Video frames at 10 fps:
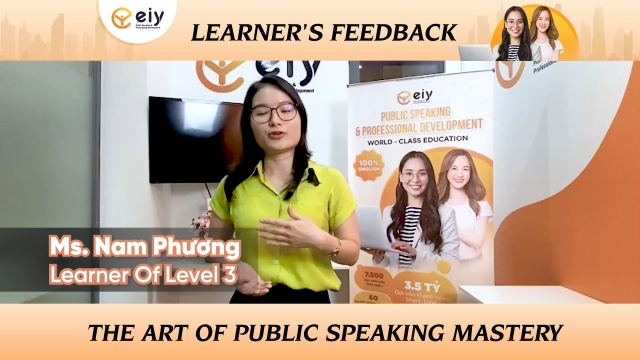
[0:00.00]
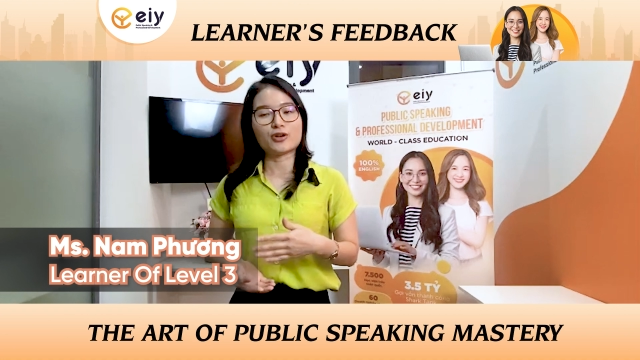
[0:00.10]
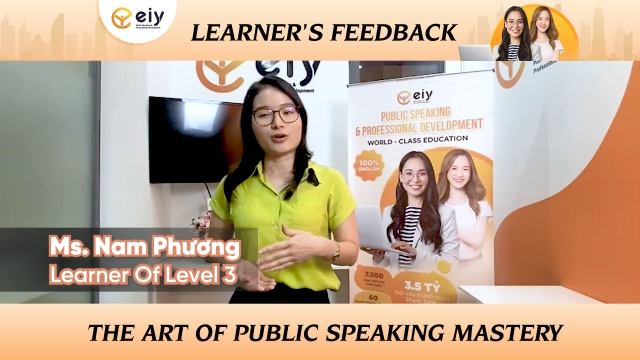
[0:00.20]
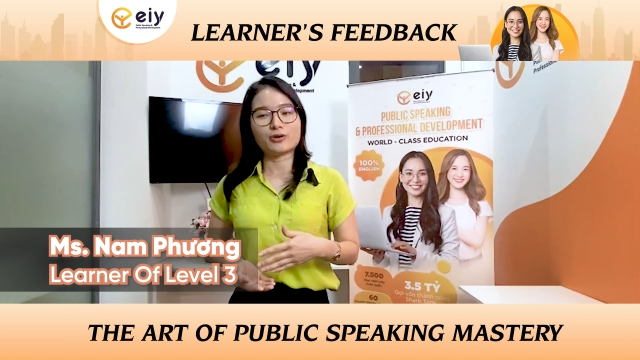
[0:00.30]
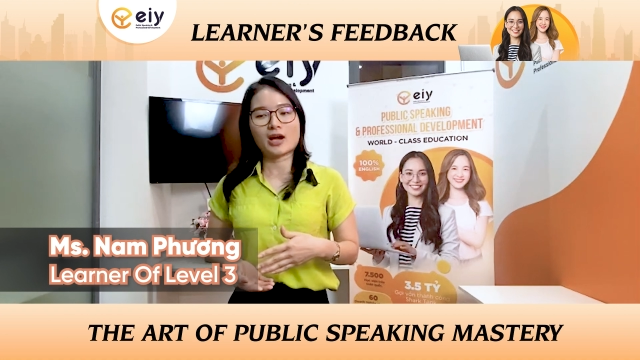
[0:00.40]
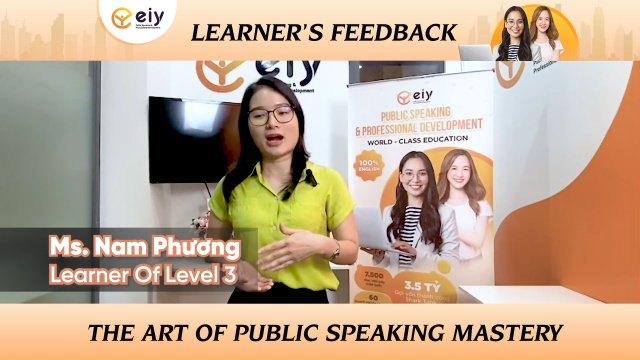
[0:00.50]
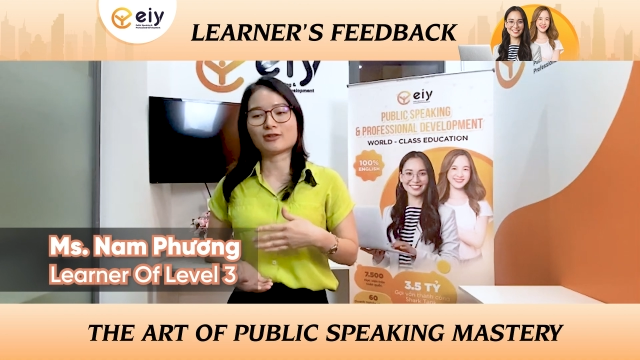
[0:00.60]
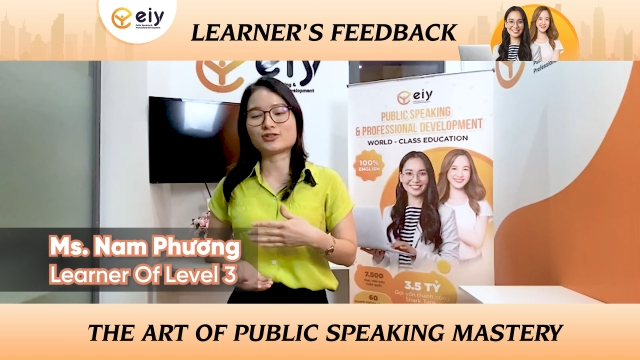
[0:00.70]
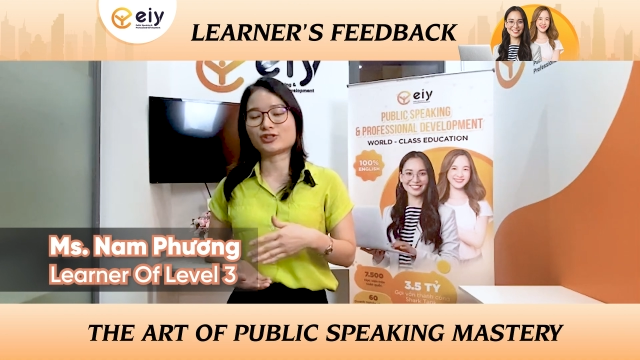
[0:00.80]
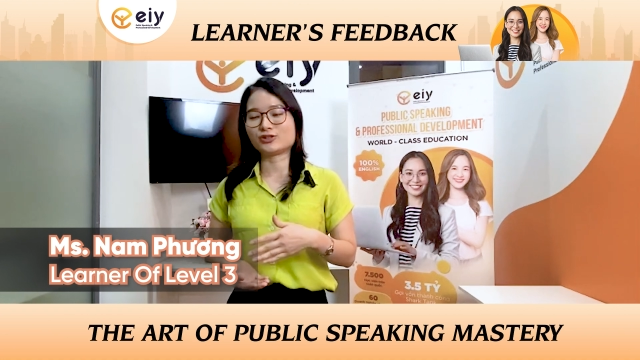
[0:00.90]
will know
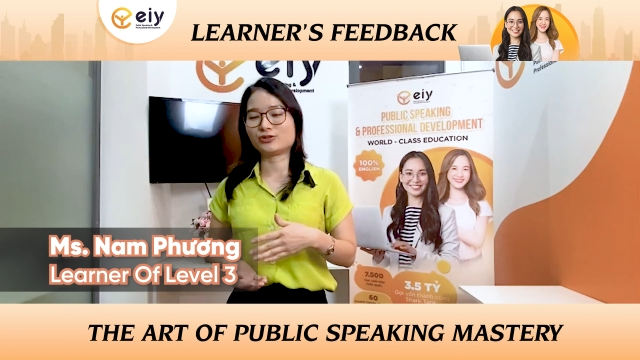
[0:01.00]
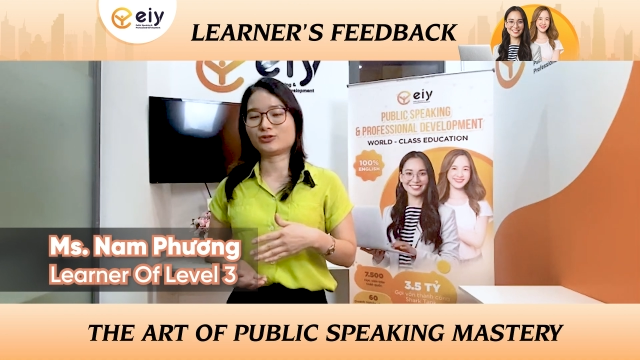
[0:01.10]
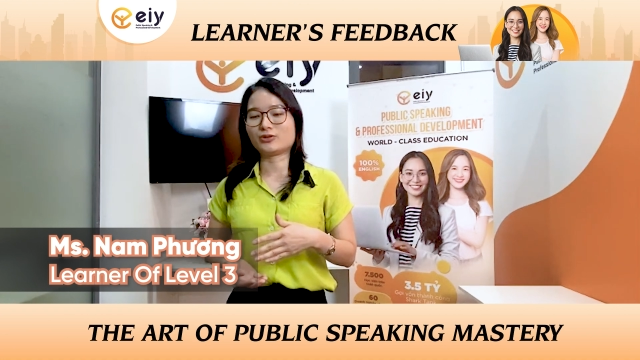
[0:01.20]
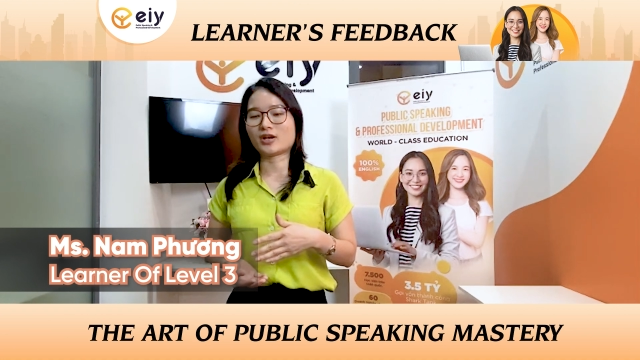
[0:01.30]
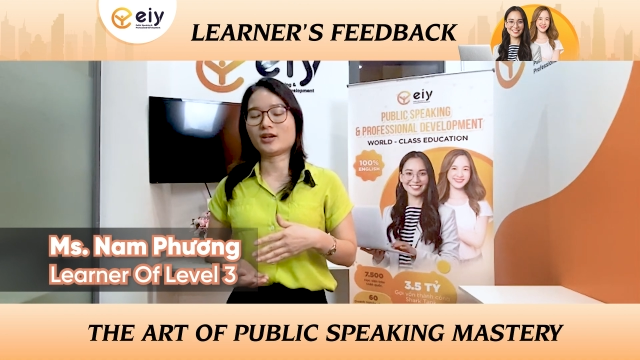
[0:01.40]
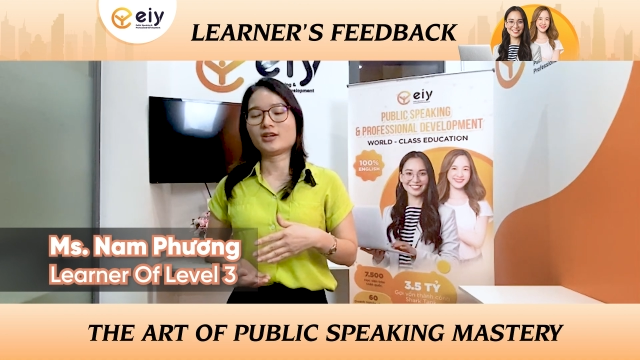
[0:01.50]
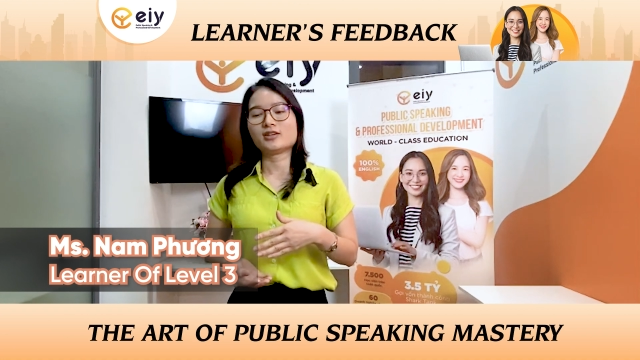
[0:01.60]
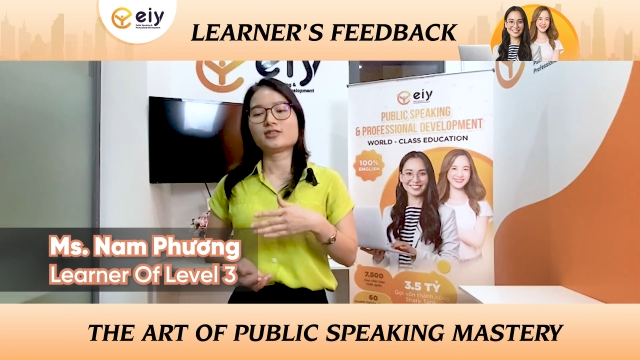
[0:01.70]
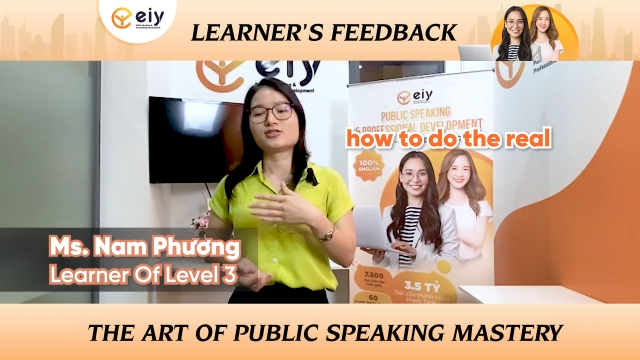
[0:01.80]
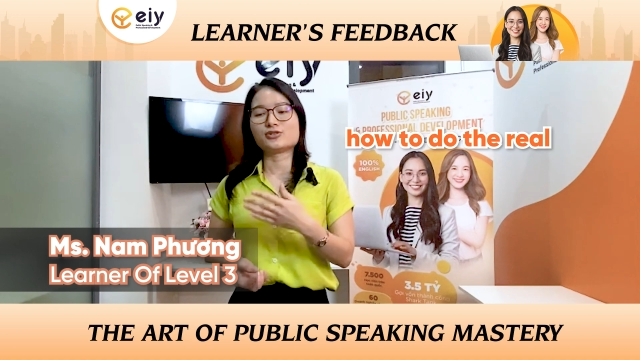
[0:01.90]
how to
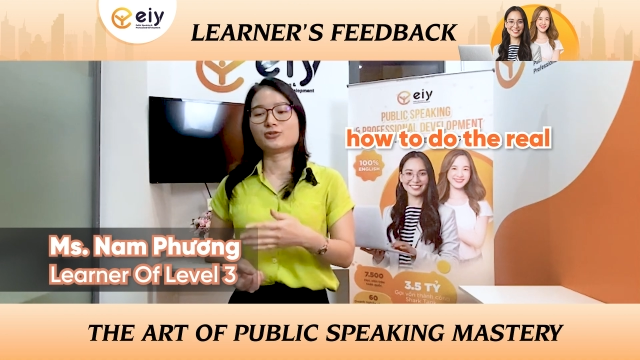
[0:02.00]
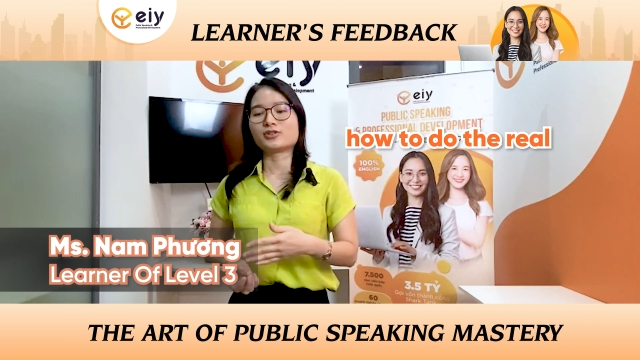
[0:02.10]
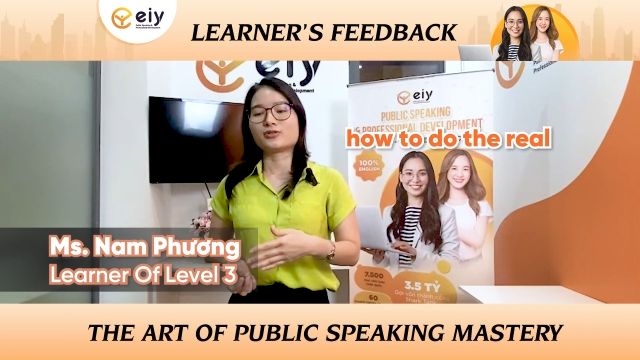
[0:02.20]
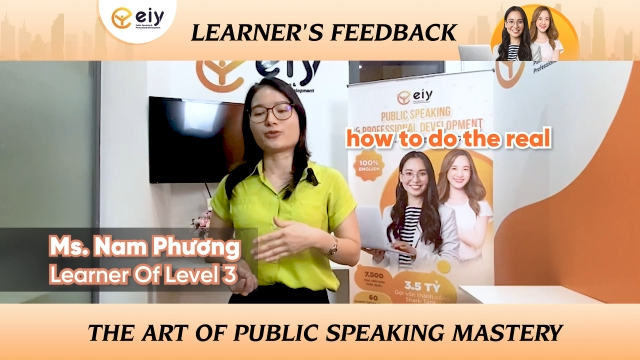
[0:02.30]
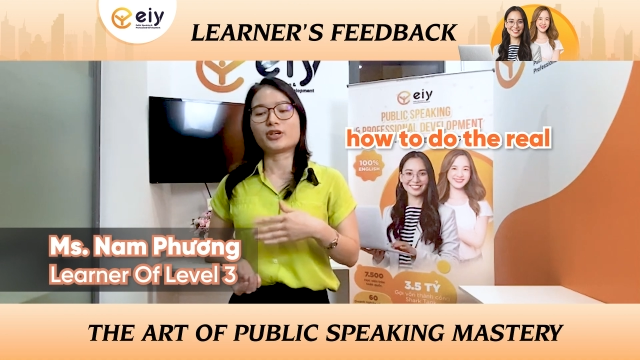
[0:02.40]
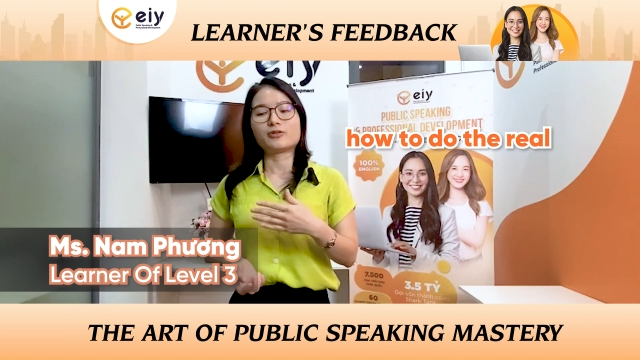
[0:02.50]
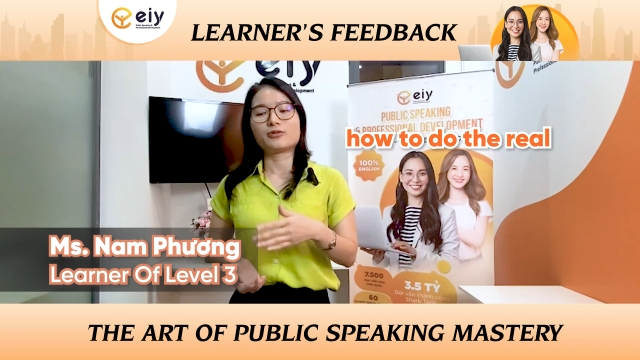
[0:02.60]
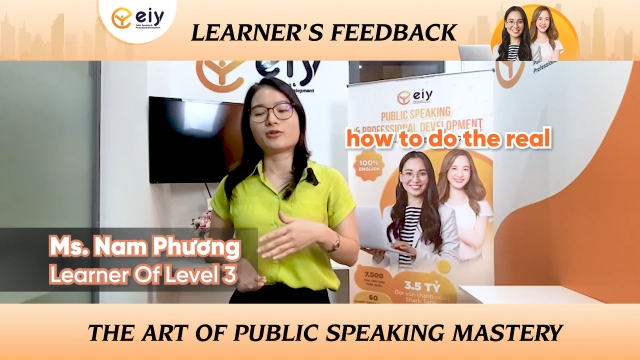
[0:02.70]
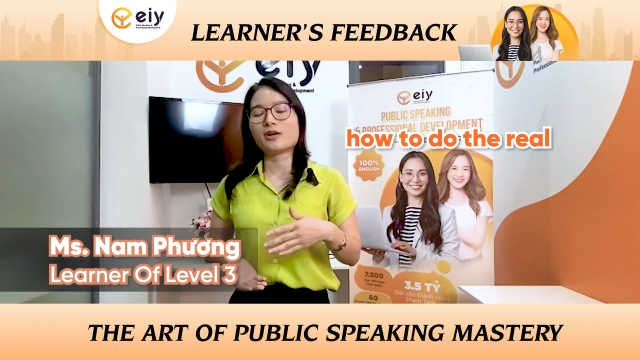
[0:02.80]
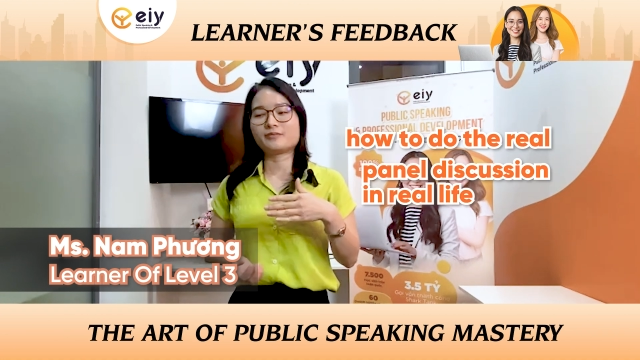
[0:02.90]
do the real